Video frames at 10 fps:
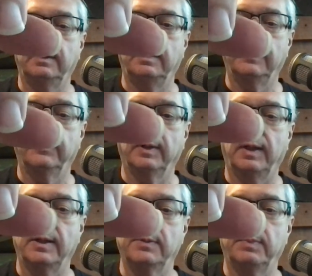different
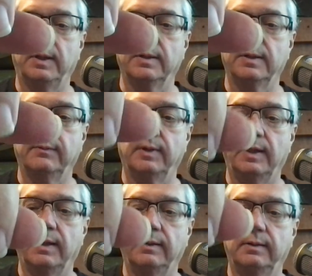aspects of
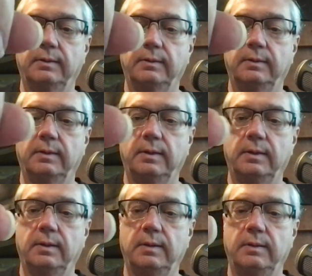that.
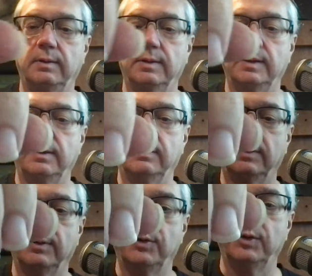You can see that
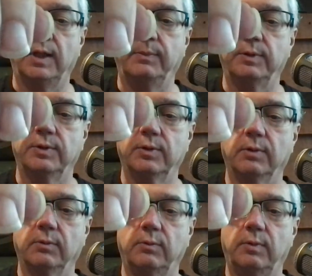they're shaped a
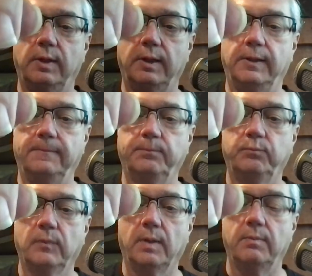certain way.
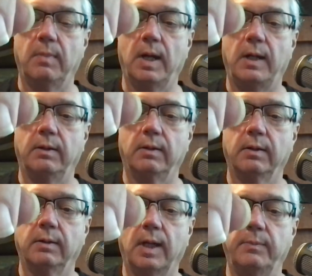Mine
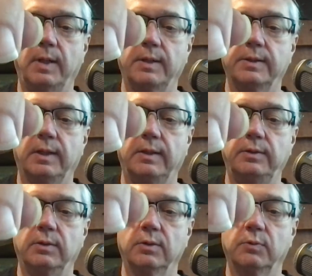aren't. I'm not saying
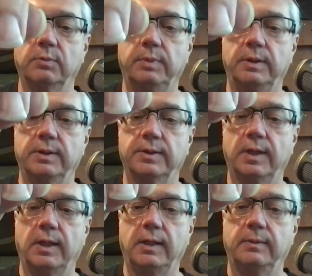yours would be the
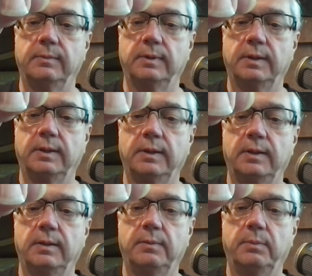same,
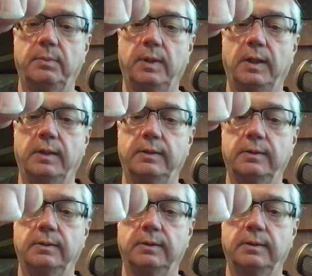but